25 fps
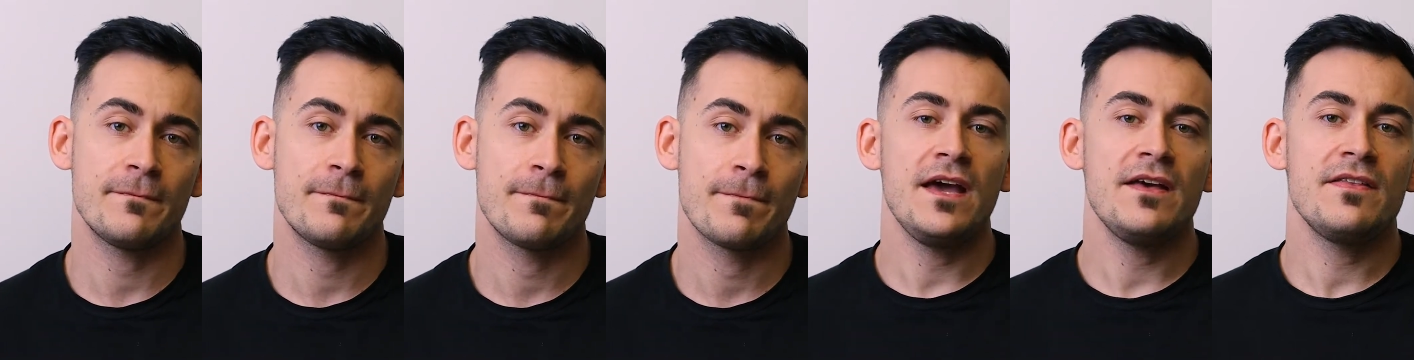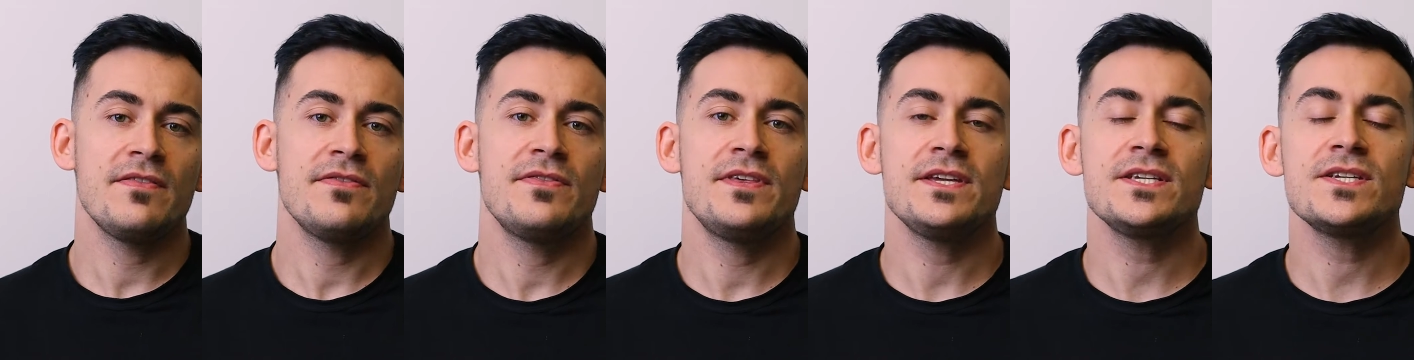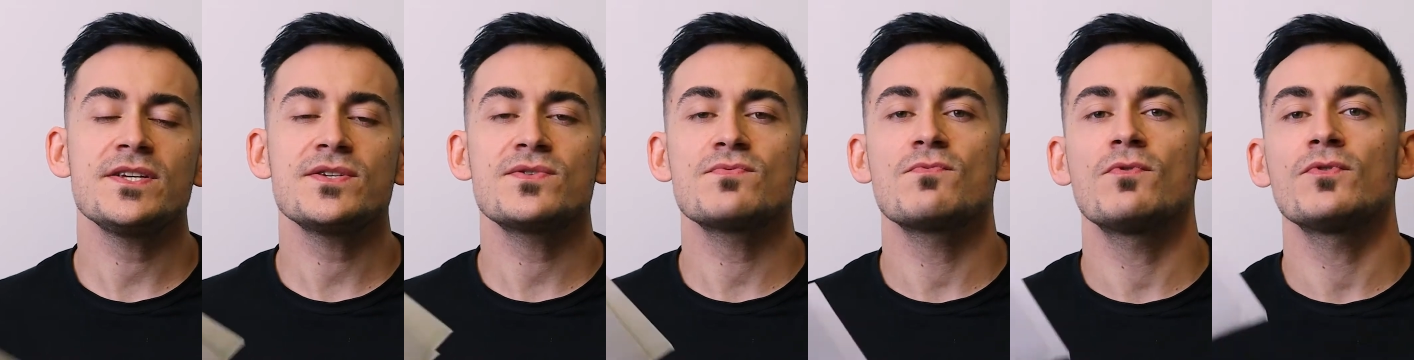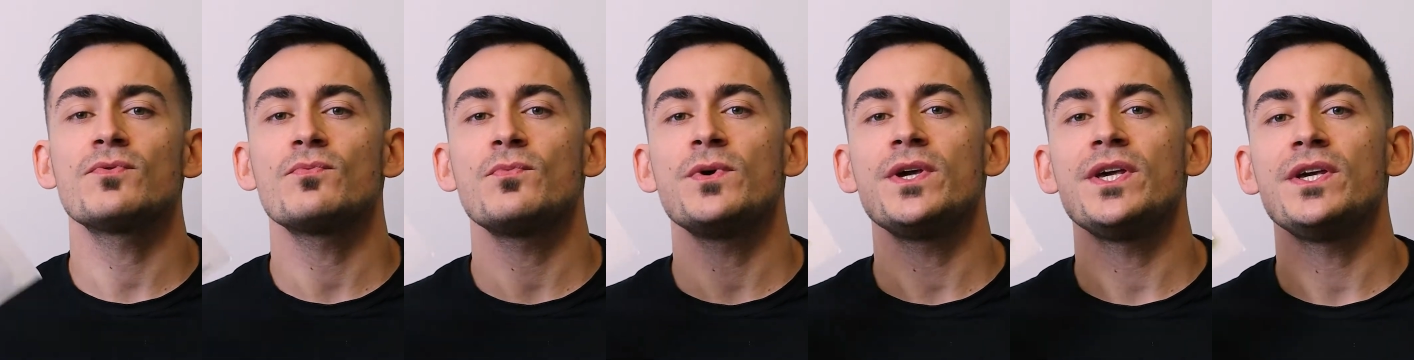And this is
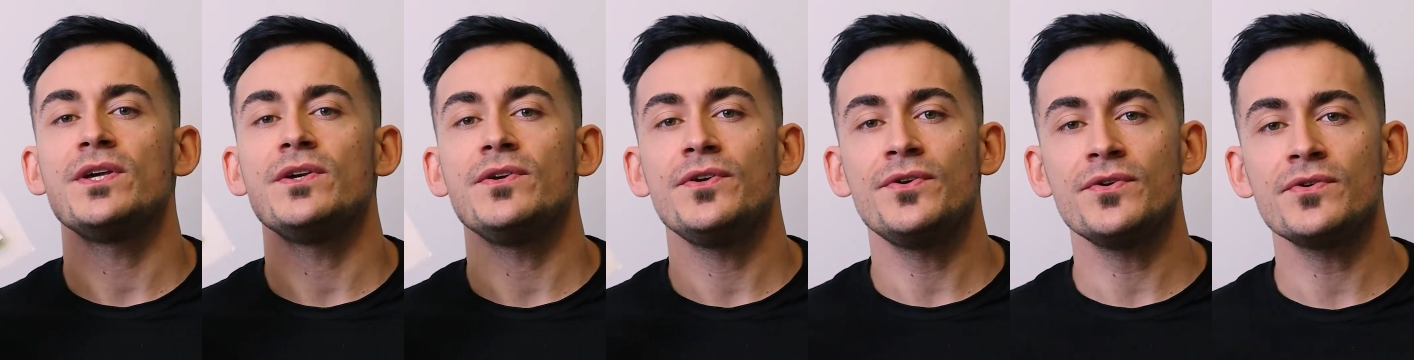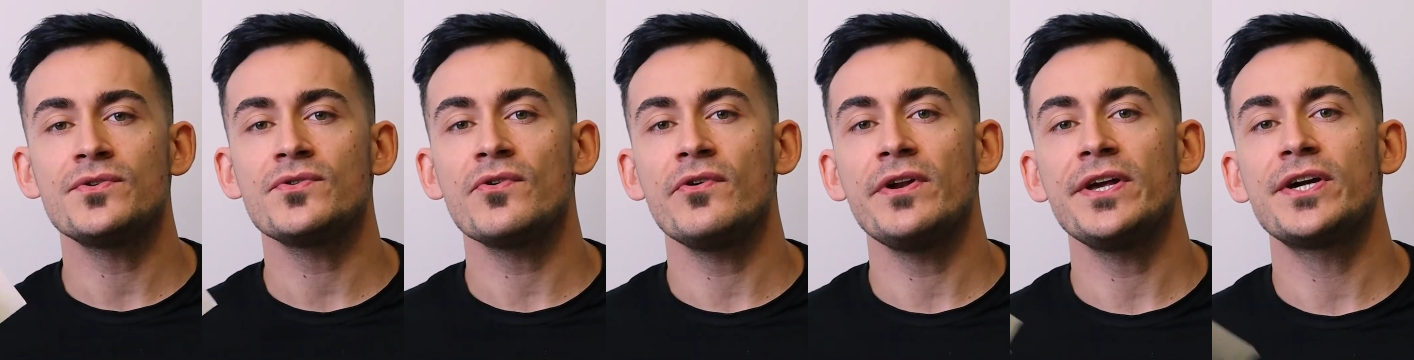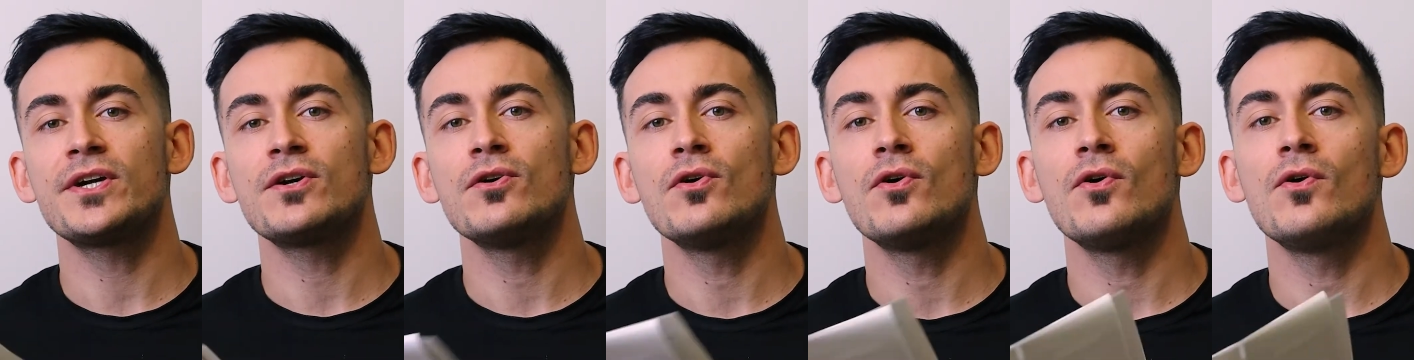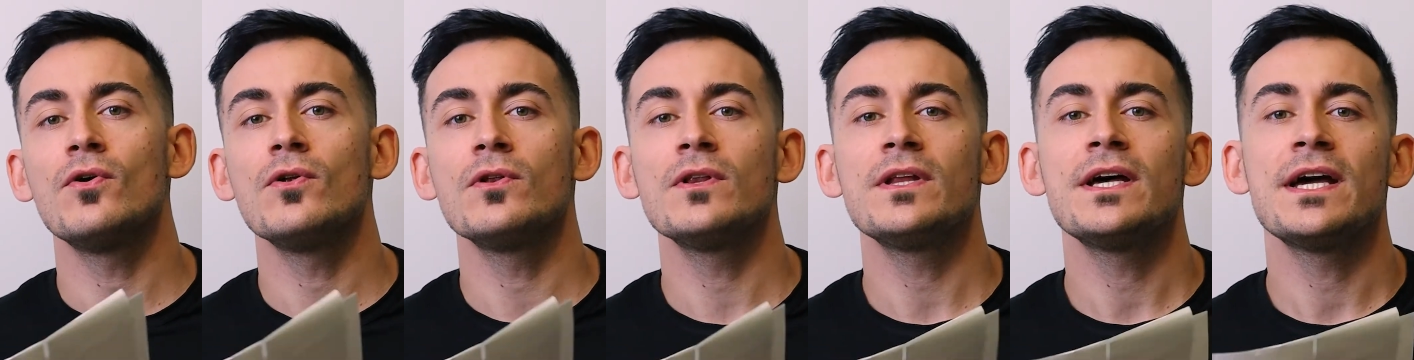what we usually
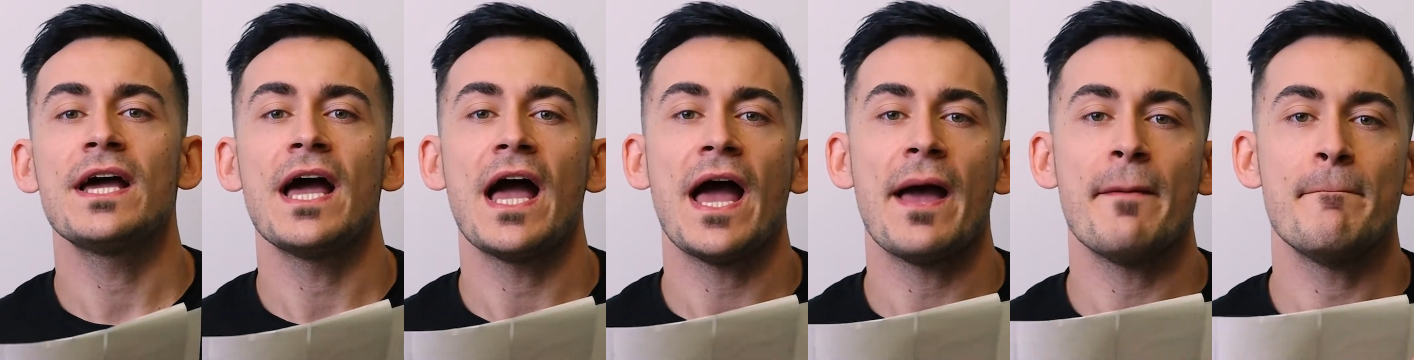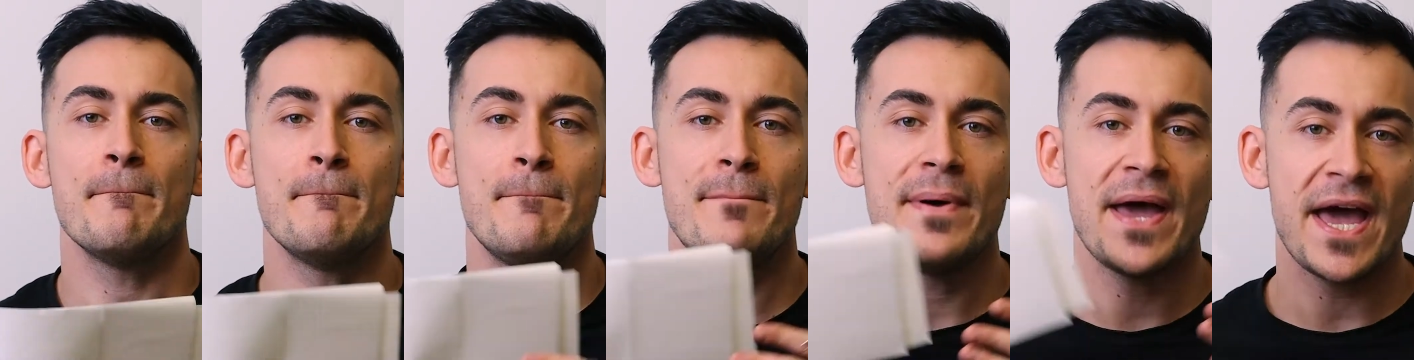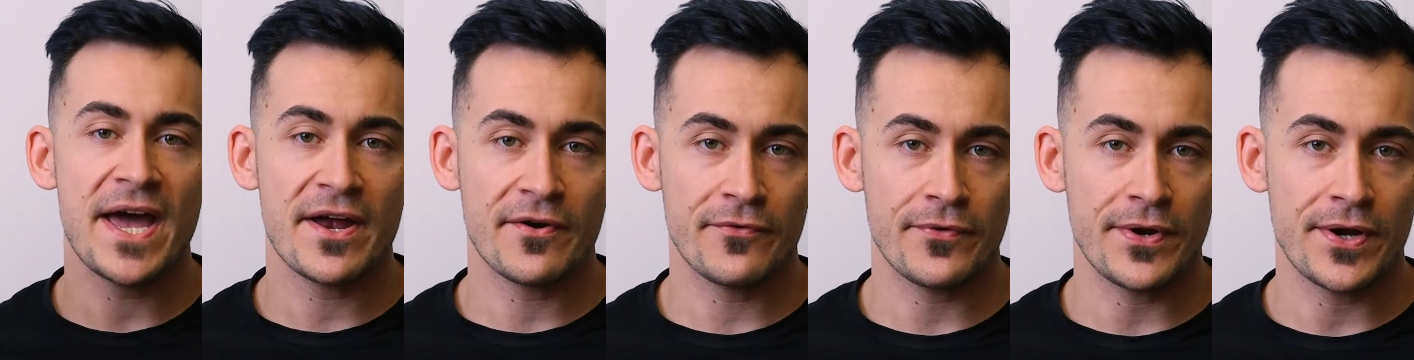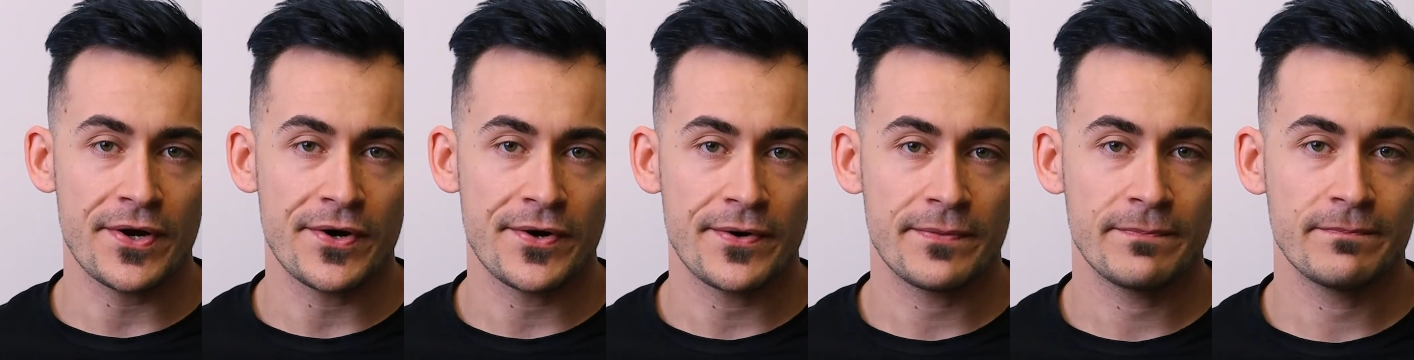call a
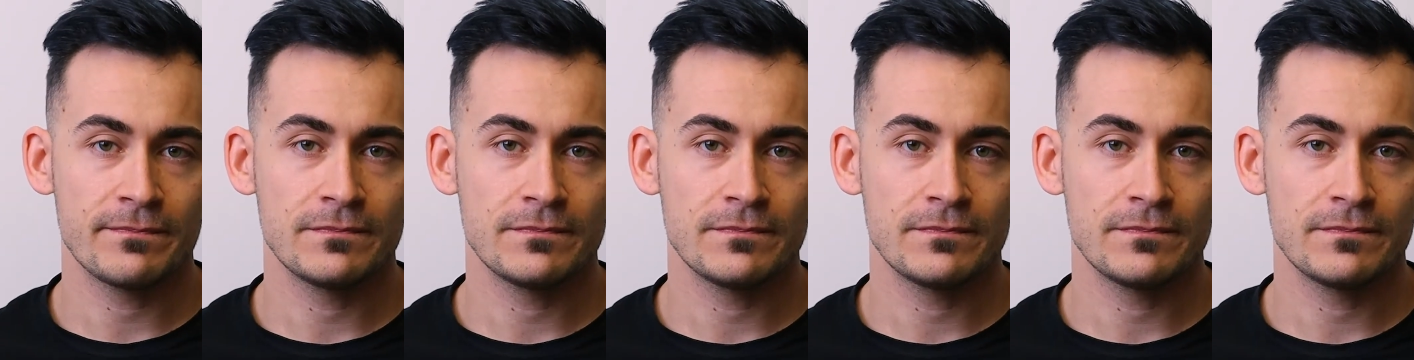barrier,